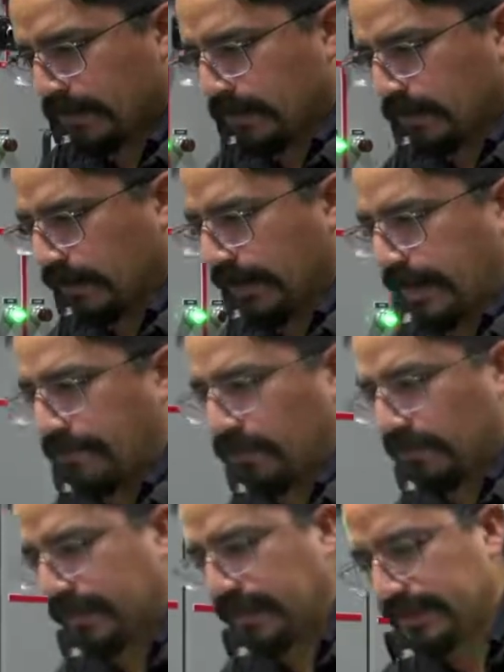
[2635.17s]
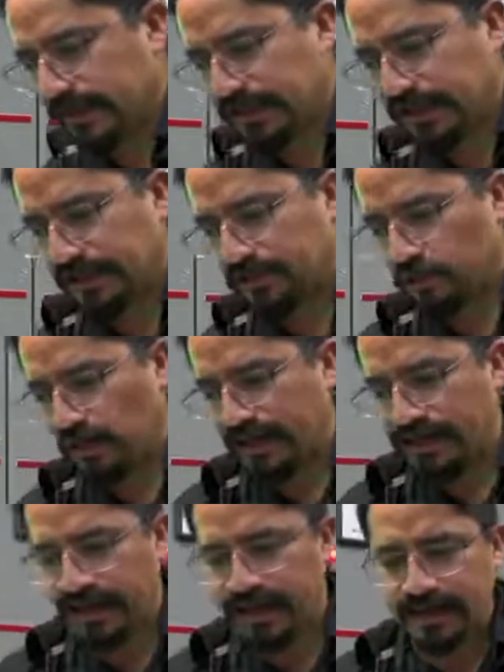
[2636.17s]
Okay, I'm looking at the sheet
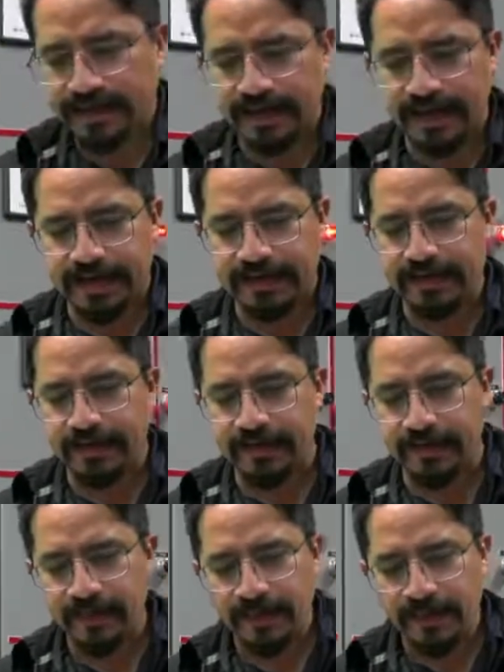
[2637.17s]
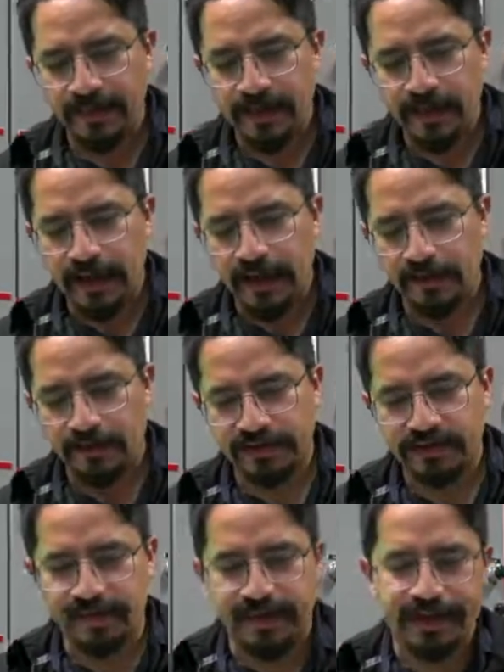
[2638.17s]
29, and I'm going to
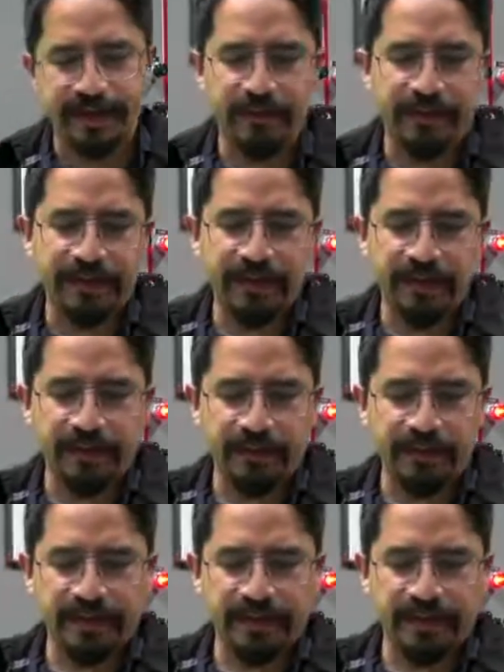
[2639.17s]
explain a little bit